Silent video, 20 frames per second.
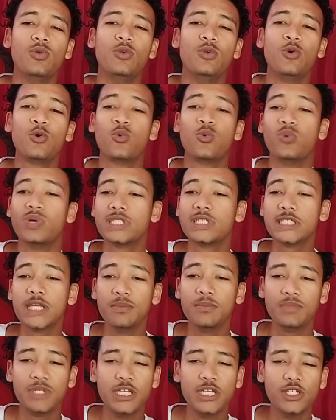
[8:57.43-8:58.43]
look, with
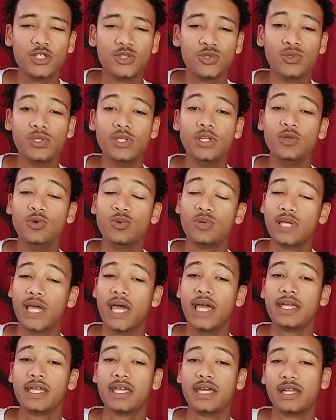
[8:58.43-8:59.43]
some detuning, you
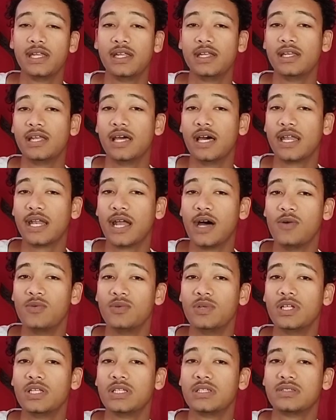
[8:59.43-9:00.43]
can get it
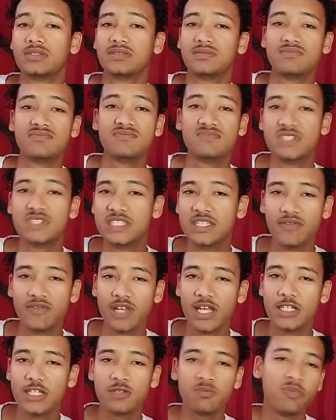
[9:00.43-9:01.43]
around the
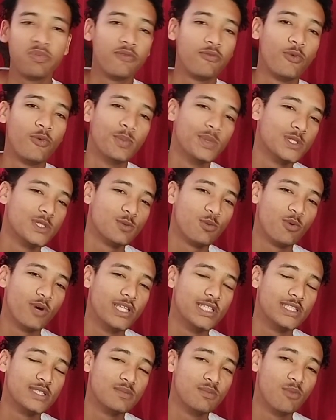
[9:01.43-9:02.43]
700 performance
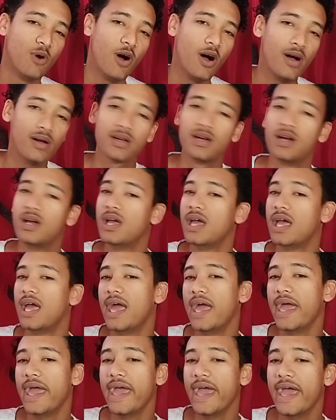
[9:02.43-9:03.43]
points mark,
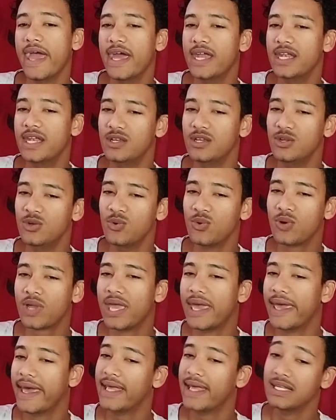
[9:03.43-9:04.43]
and you
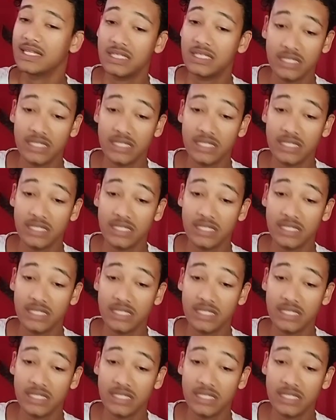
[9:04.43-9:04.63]
can